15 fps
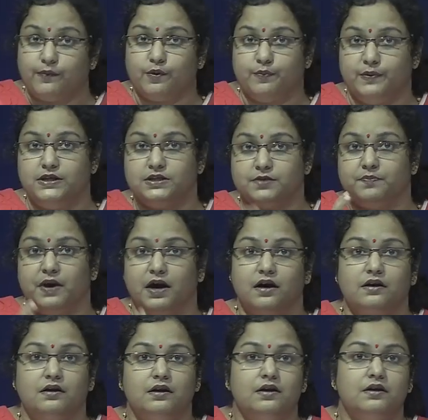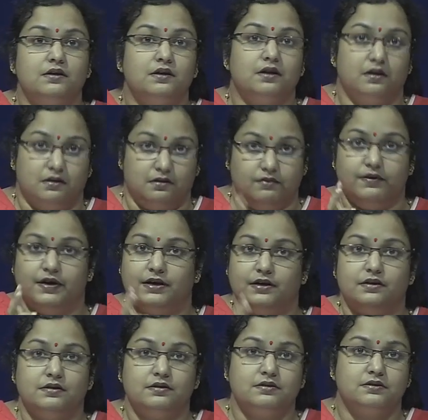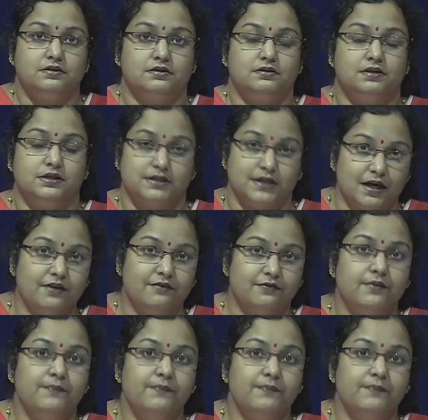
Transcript: rupees per one serve.